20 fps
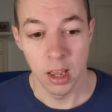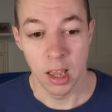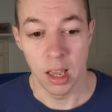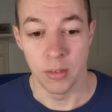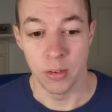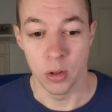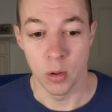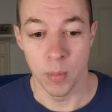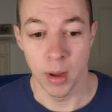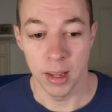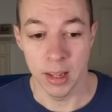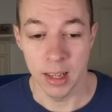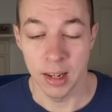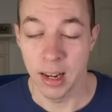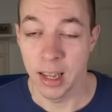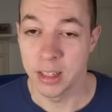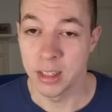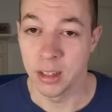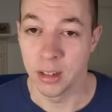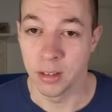If you're making
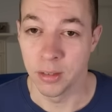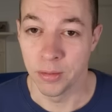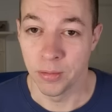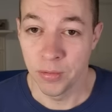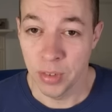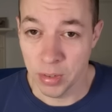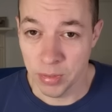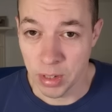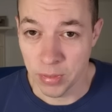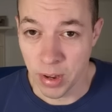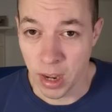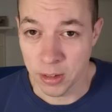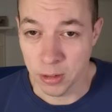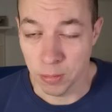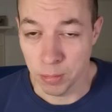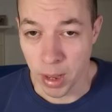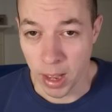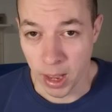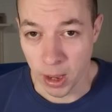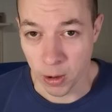less than
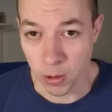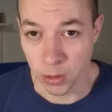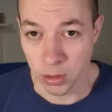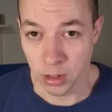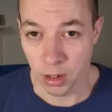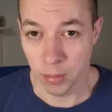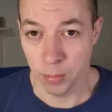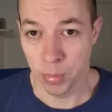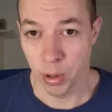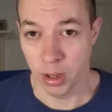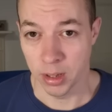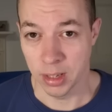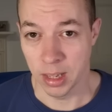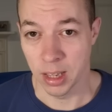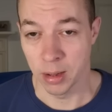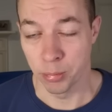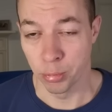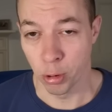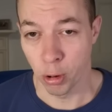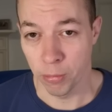£50,000 per
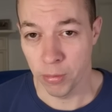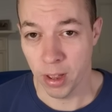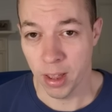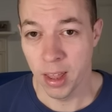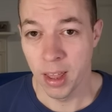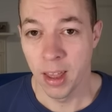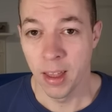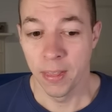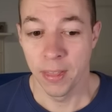year profit,